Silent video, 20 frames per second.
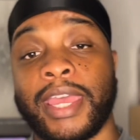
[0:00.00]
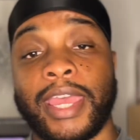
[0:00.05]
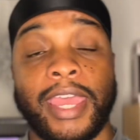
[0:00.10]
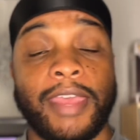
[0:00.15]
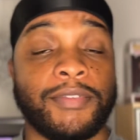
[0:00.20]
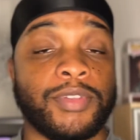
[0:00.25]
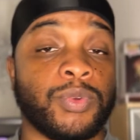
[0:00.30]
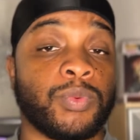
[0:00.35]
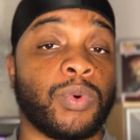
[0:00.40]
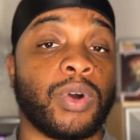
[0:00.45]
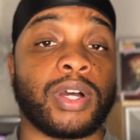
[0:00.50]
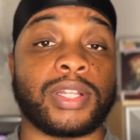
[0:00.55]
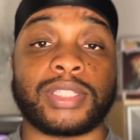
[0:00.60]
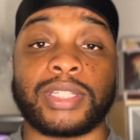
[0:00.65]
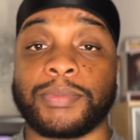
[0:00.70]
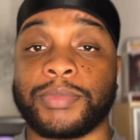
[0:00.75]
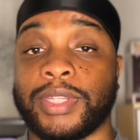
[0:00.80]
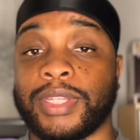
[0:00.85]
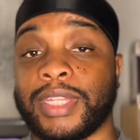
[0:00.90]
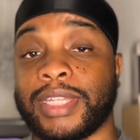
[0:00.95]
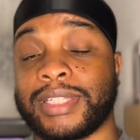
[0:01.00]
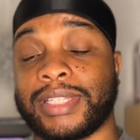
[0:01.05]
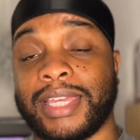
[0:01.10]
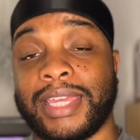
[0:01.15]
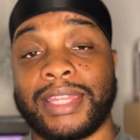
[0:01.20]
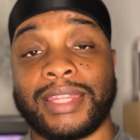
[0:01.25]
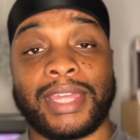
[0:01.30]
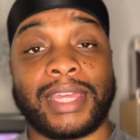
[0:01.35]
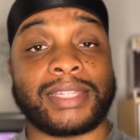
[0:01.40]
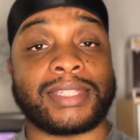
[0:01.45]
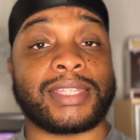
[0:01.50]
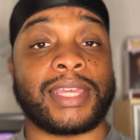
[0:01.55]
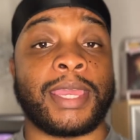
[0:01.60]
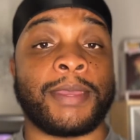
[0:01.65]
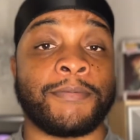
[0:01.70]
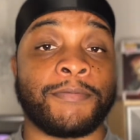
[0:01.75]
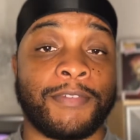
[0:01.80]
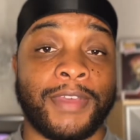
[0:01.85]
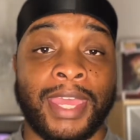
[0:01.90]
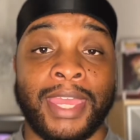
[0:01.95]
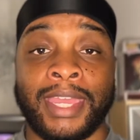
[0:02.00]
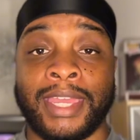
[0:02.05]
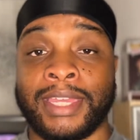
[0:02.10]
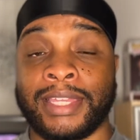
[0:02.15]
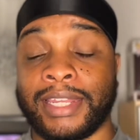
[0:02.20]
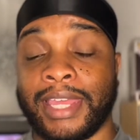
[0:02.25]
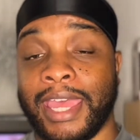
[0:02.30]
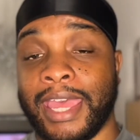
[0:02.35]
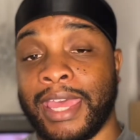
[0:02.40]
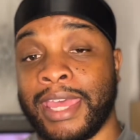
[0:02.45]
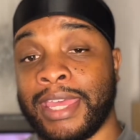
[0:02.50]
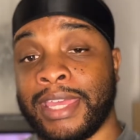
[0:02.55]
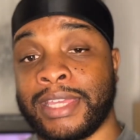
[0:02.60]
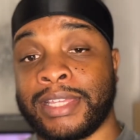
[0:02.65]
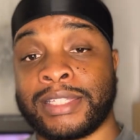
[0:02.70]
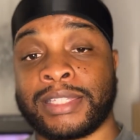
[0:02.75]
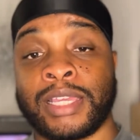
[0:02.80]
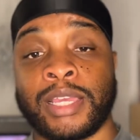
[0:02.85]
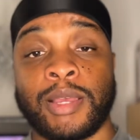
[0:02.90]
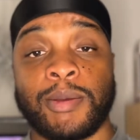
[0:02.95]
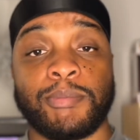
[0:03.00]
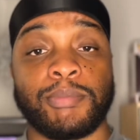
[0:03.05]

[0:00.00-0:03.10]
if you want something that's in that same vein as